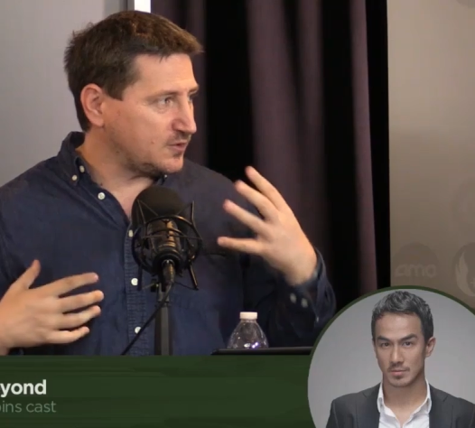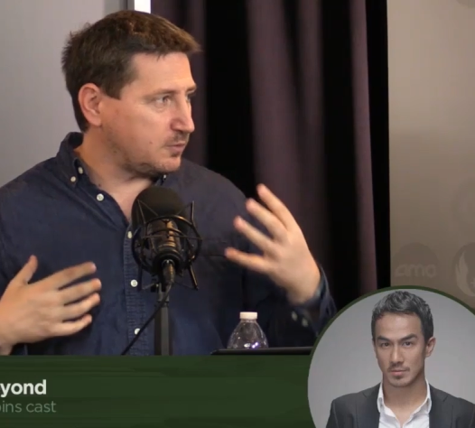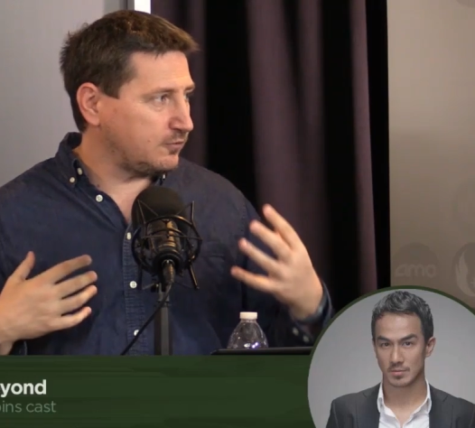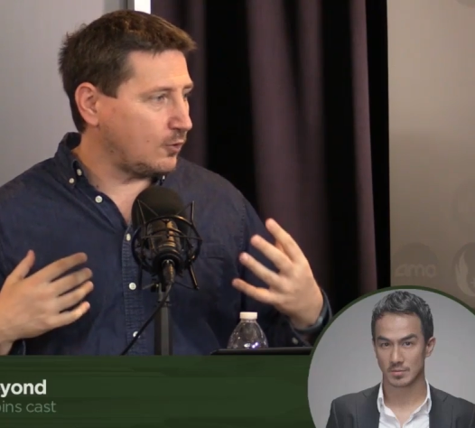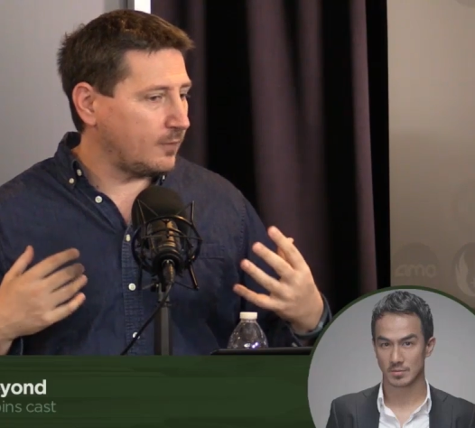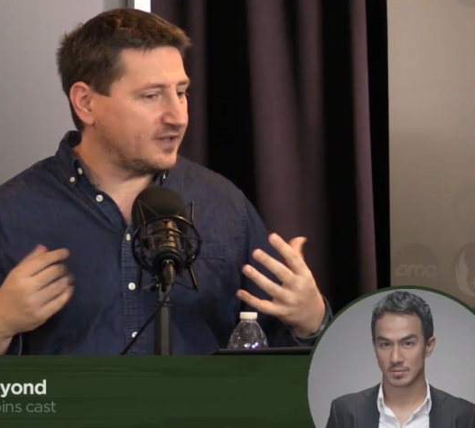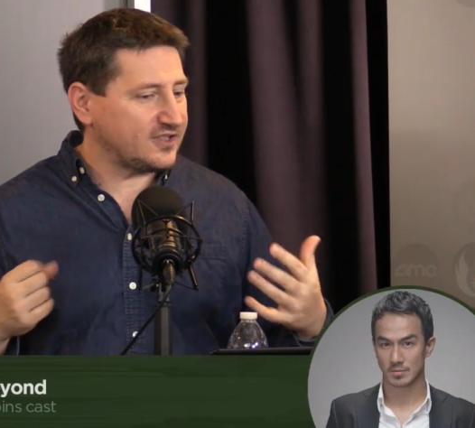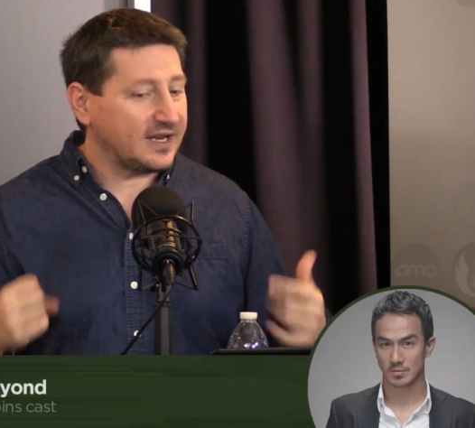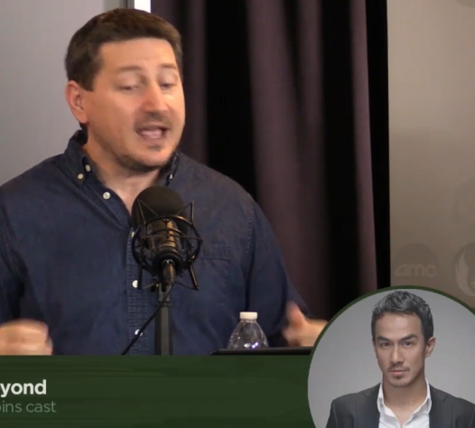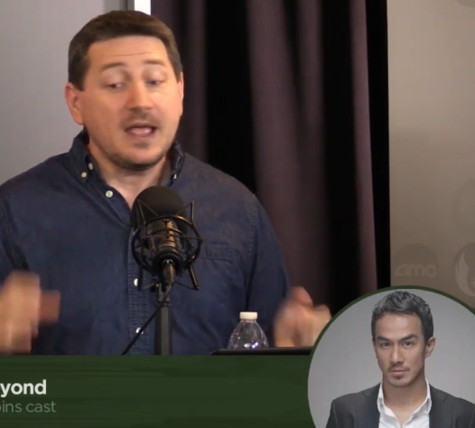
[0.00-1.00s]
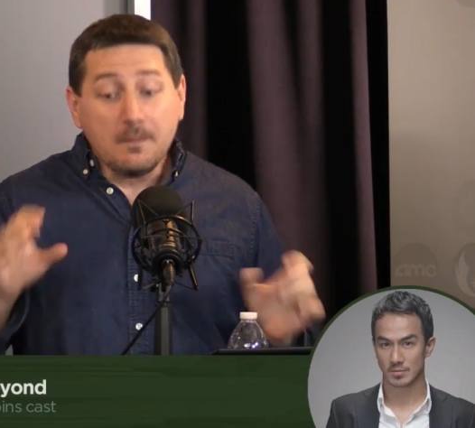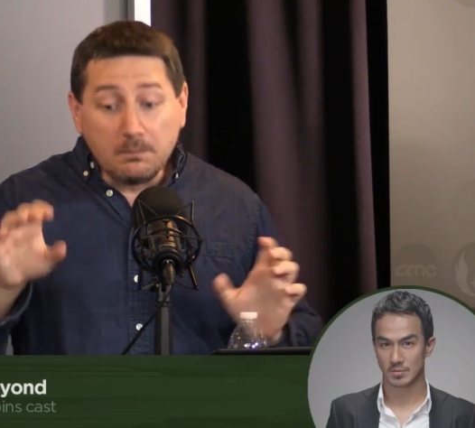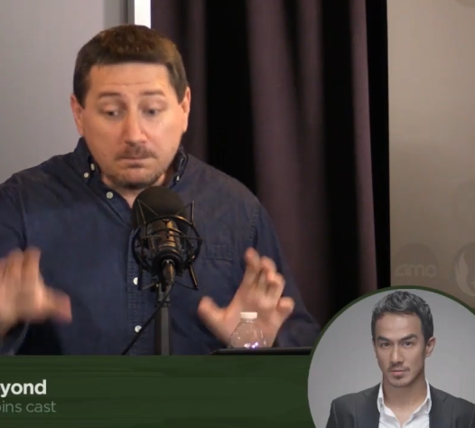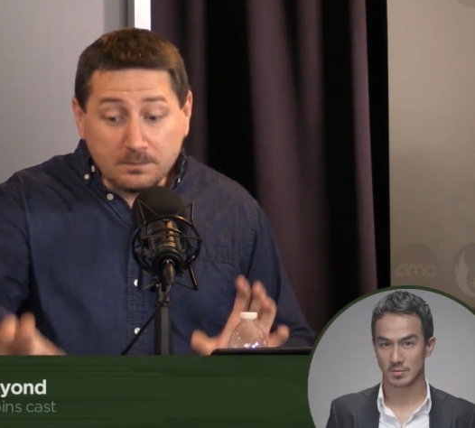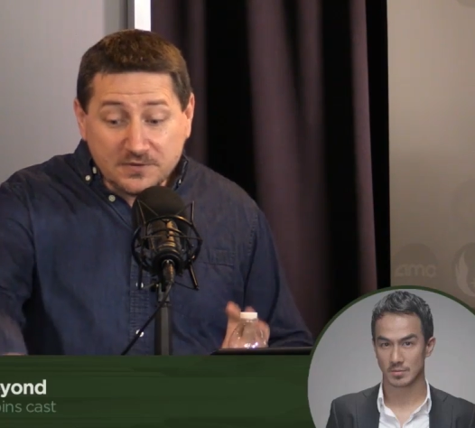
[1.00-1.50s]
Speaker 1: his performance, and
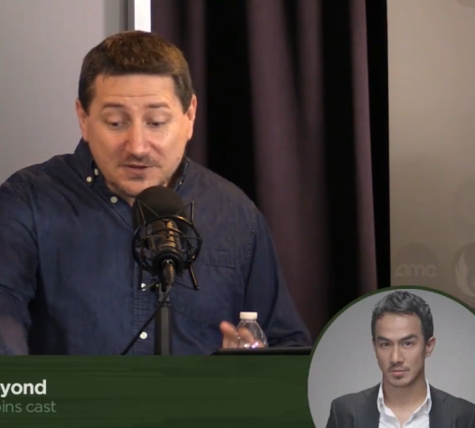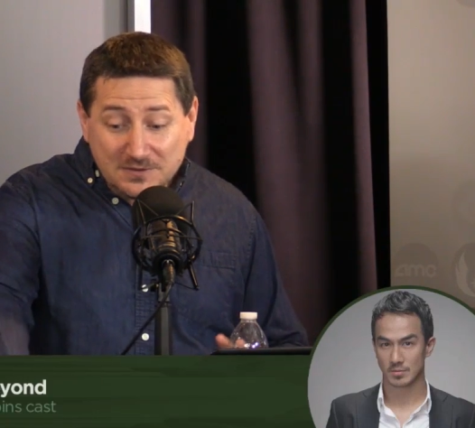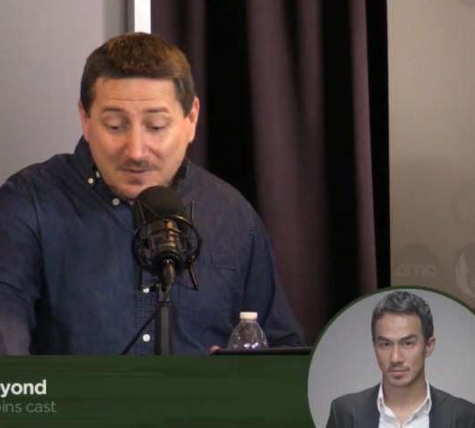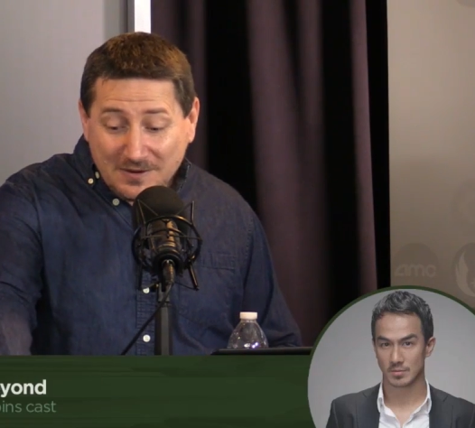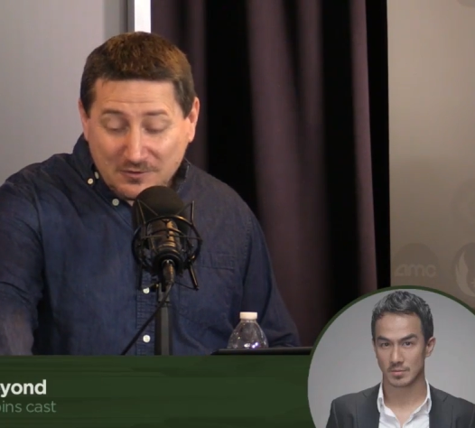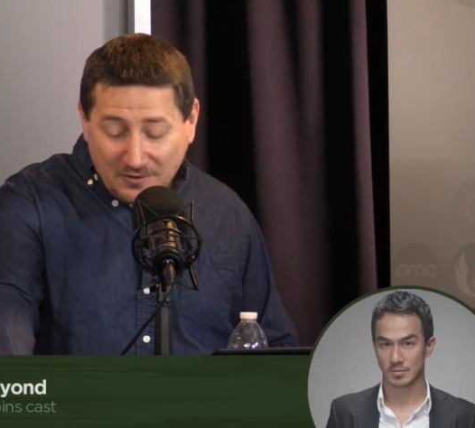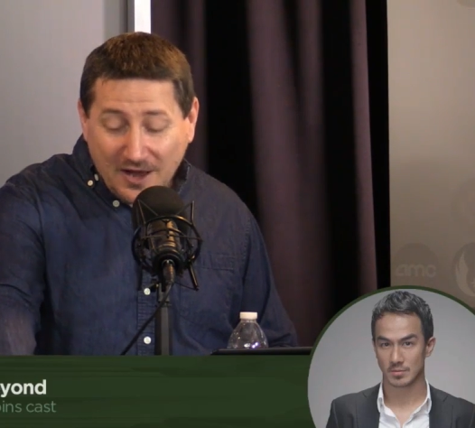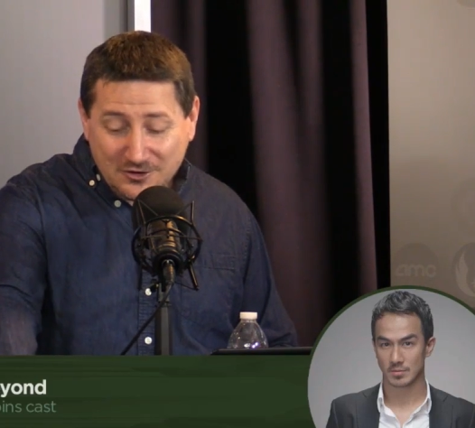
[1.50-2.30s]
if,